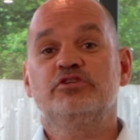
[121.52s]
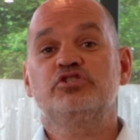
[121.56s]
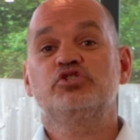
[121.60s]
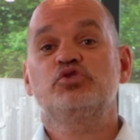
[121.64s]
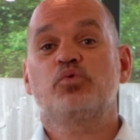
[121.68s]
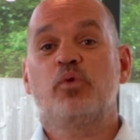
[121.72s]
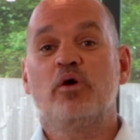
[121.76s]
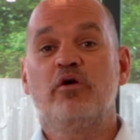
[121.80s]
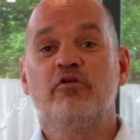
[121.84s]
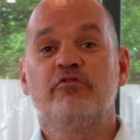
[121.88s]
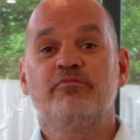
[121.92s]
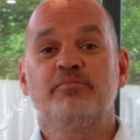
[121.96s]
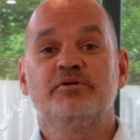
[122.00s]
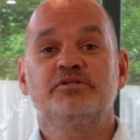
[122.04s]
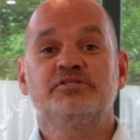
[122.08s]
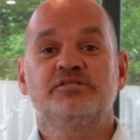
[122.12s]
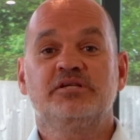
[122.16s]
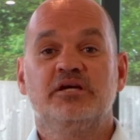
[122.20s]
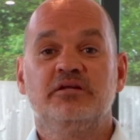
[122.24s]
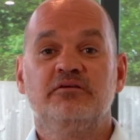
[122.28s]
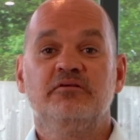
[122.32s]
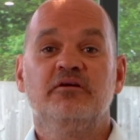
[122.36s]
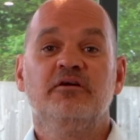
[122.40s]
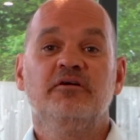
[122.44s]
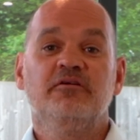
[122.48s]

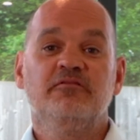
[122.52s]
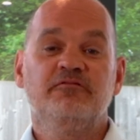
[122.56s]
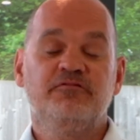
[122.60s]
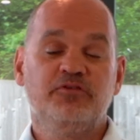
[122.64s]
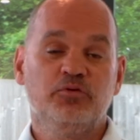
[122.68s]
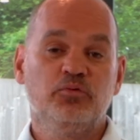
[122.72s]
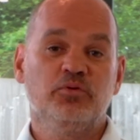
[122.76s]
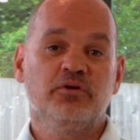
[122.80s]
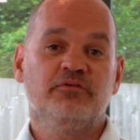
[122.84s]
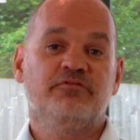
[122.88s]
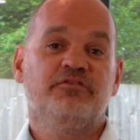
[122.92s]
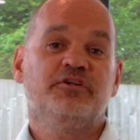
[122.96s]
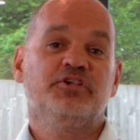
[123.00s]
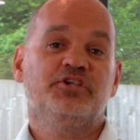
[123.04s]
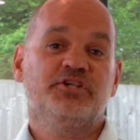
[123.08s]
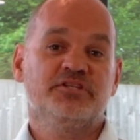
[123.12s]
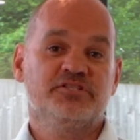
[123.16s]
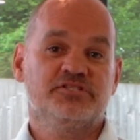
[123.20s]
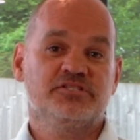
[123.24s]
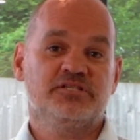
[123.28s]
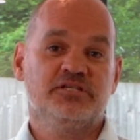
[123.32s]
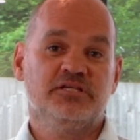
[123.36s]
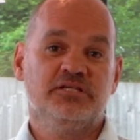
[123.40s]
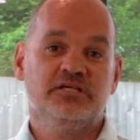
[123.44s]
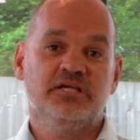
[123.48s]
12% fuel
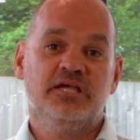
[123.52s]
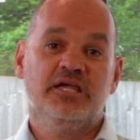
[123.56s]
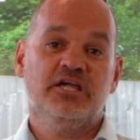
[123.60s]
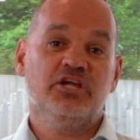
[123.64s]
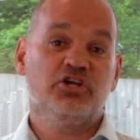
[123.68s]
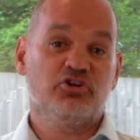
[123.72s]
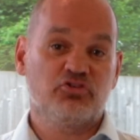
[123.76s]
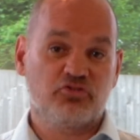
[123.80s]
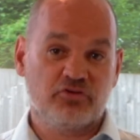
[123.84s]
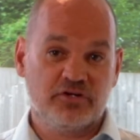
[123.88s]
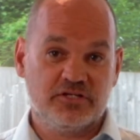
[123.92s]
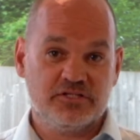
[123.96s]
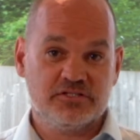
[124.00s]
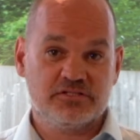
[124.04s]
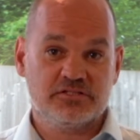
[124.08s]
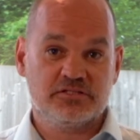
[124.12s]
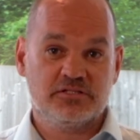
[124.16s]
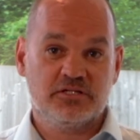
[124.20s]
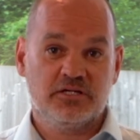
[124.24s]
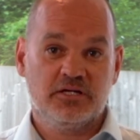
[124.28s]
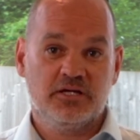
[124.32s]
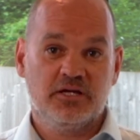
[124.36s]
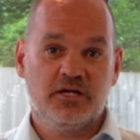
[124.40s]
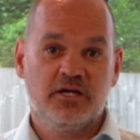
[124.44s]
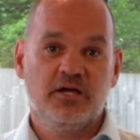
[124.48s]
efficiency
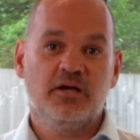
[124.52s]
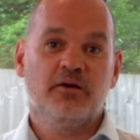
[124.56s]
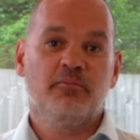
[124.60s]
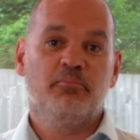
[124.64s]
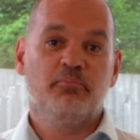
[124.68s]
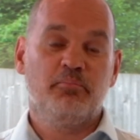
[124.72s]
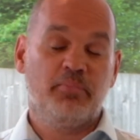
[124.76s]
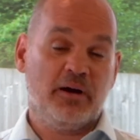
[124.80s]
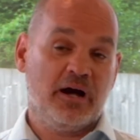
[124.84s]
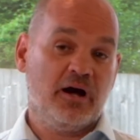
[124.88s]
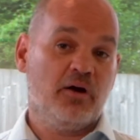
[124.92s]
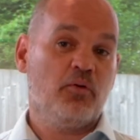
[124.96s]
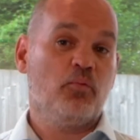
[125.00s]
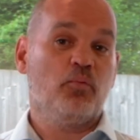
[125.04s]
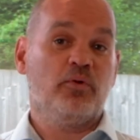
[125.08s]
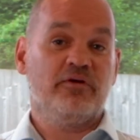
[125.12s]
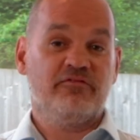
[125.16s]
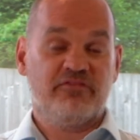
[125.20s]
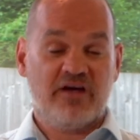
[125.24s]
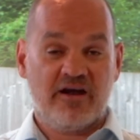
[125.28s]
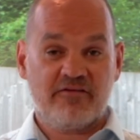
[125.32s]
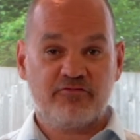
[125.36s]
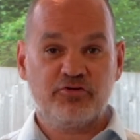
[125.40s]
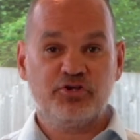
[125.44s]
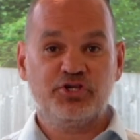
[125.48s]
increase. But
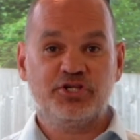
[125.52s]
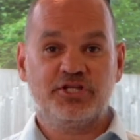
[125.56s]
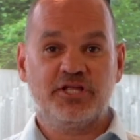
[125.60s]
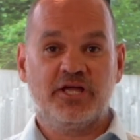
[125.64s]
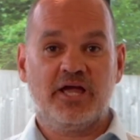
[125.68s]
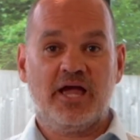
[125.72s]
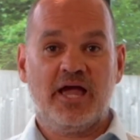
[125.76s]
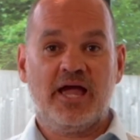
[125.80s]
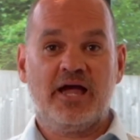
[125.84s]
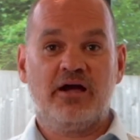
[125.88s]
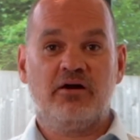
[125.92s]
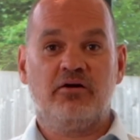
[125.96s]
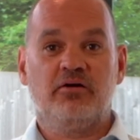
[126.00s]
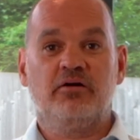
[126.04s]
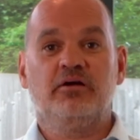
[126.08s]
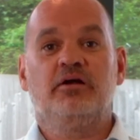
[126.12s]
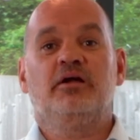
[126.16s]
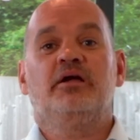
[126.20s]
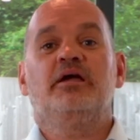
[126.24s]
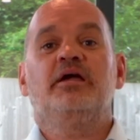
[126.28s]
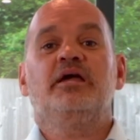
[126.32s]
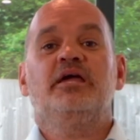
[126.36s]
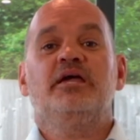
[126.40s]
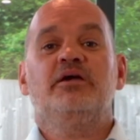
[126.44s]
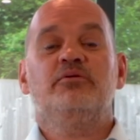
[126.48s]
we've averaged it out.
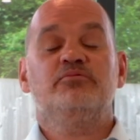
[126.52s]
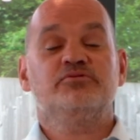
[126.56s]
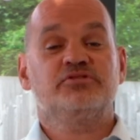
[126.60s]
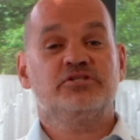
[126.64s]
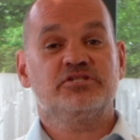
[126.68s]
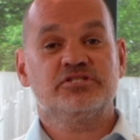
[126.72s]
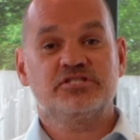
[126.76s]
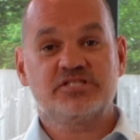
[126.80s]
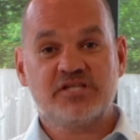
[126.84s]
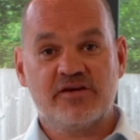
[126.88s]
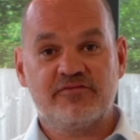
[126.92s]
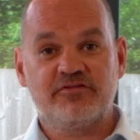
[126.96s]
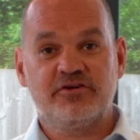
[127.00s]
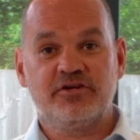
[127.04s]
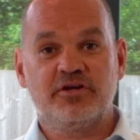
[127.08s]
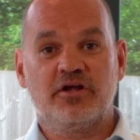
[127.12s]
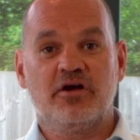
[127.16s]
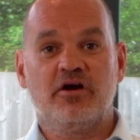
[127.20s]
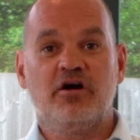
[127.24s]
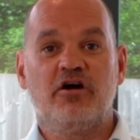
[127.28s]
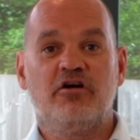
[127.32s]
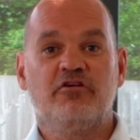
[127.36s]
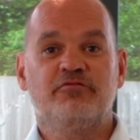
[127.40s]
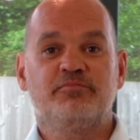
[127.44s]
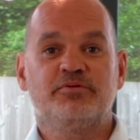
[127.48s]
It was at
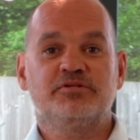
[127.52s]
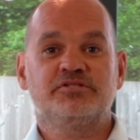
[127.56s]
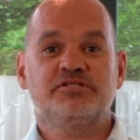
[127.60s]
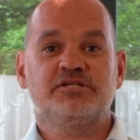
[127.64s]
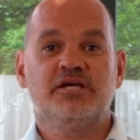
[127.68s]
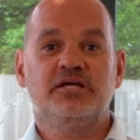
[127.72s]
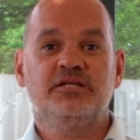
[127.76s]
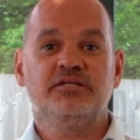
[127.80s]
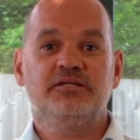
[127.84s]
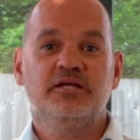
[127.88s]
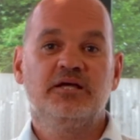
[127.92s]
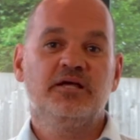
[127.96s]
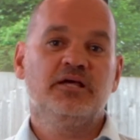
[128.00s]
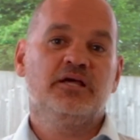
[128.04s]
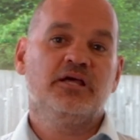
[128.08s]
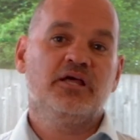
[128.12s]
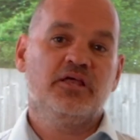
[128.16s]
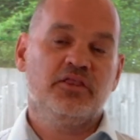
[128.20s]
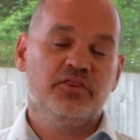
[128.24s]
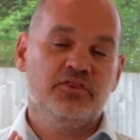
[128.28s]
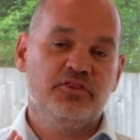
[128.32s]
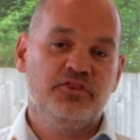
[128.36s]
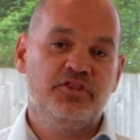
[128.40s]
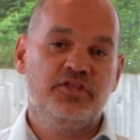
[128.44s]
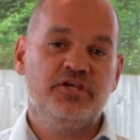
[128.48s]
7.5%.
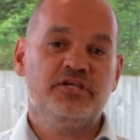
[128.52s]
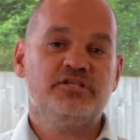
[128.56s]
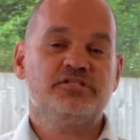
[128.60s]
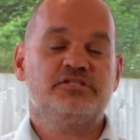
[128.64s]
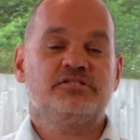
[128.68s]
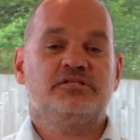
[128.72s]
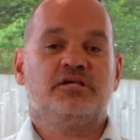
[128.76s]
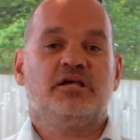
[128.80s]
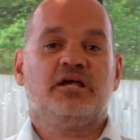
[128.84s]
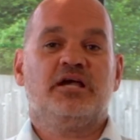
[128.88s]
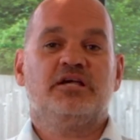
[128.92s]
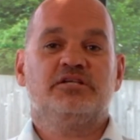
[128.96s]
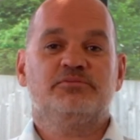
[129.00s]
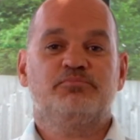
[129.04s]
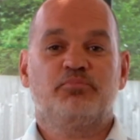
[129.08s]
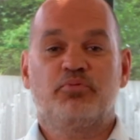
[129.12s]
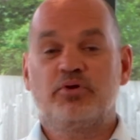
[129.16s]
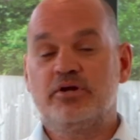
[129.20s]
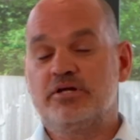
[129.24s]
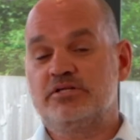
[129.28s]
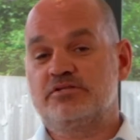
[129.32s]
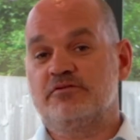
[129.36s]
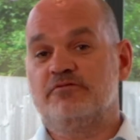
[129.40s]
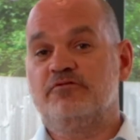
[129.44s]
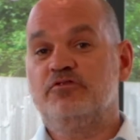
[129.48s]
This has
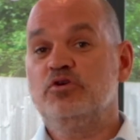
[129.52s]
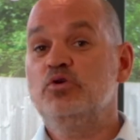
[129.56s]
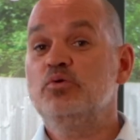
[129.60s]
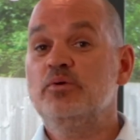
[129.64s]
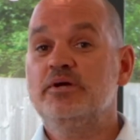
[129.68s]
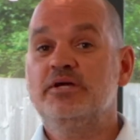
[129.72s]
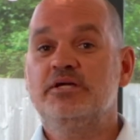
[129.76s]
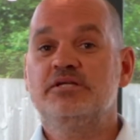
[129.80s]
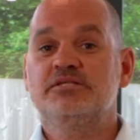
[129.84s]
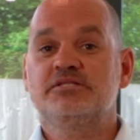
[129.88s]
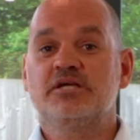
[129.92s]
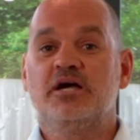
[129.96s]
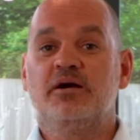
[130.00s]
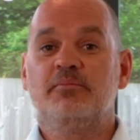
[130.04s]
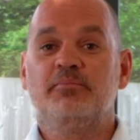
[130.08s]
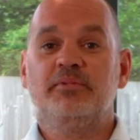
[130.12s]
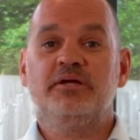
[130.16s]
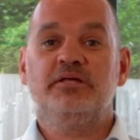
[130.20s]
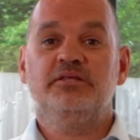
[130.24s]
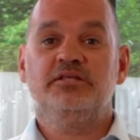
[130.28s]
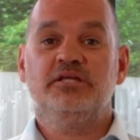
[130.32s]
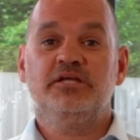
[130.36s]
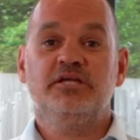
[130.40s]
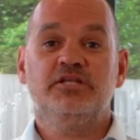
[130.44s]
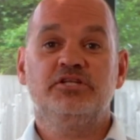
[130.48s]
pricked a few ears up
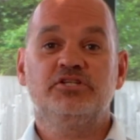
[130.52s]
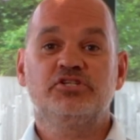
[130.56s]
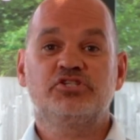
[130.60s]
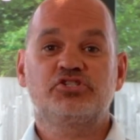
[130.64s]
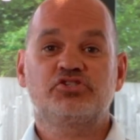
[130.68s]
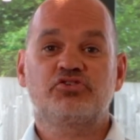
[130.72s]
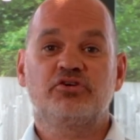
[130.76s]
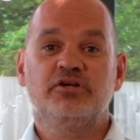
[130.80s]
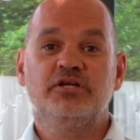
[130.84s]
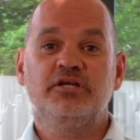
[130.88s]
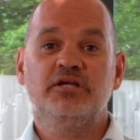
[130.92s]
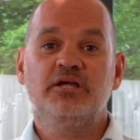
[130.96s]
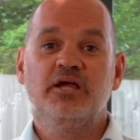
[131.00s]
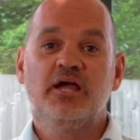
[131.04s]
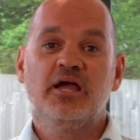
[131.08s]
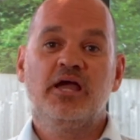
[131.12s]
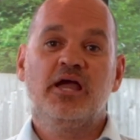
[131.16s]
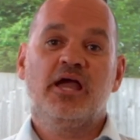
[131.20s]
in the industry,